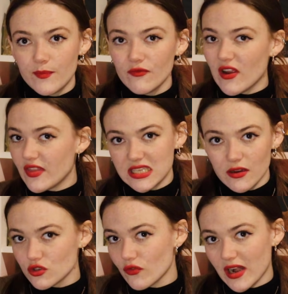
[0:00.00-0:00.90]
read the
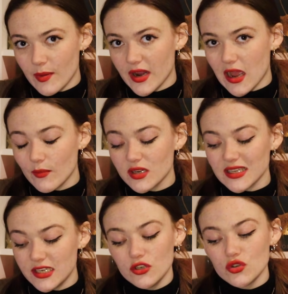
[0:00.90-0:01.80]
series already by now because
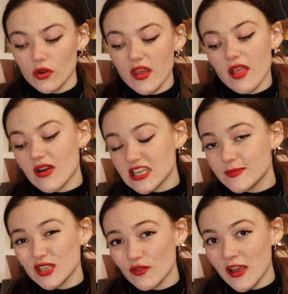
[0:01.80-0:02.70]
I did enjoy the other
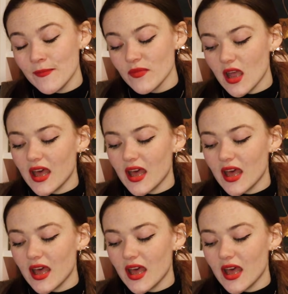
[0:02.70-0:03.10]
aspects of it.